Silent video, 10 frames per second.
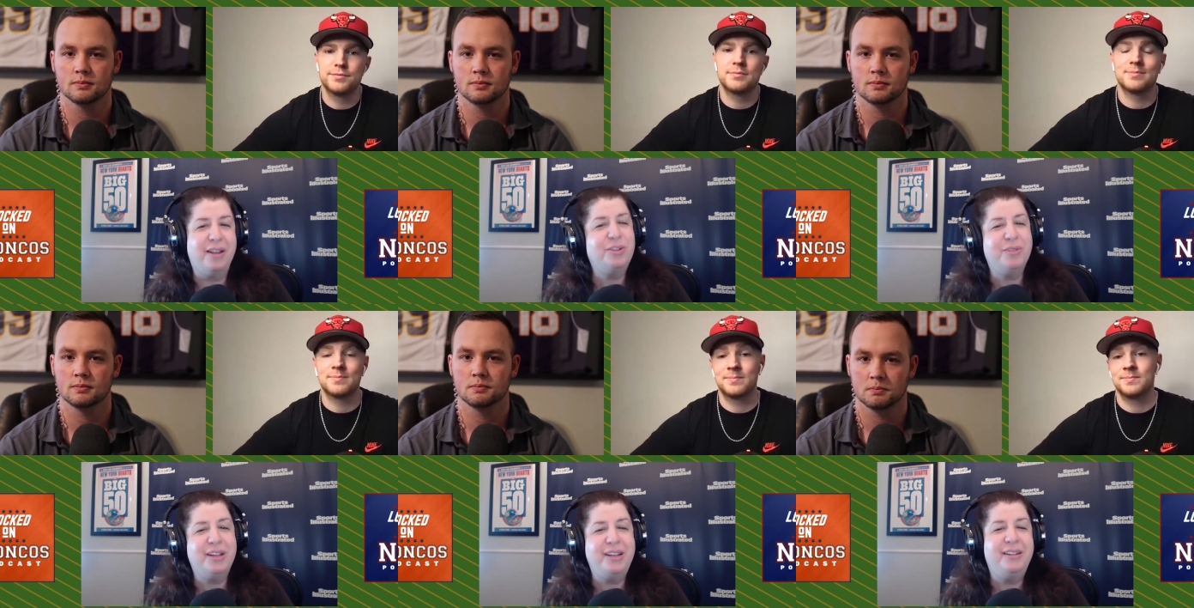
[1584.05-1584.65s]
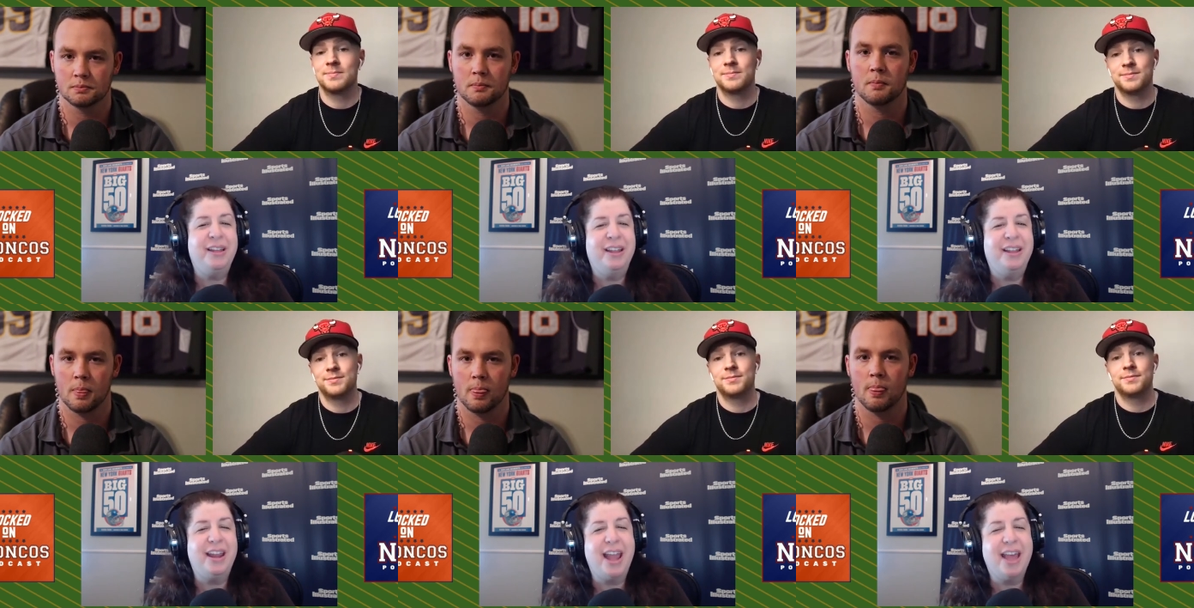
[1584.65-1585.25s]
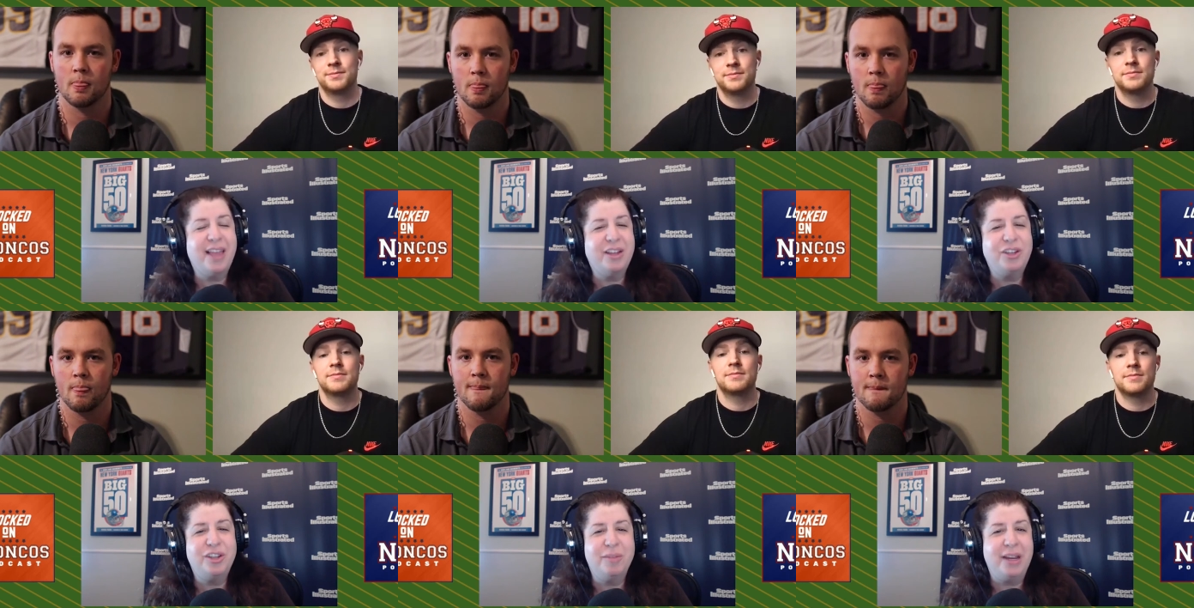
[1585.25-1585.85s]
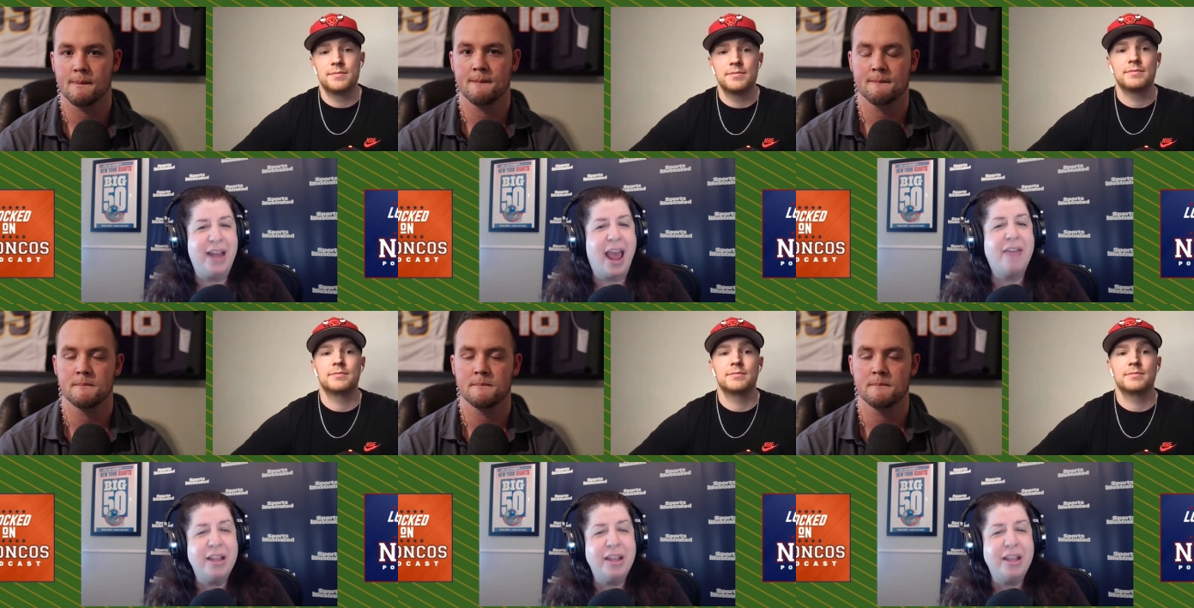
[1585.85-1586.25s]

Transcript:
Speaker 1: injury that he had last year. I mean, how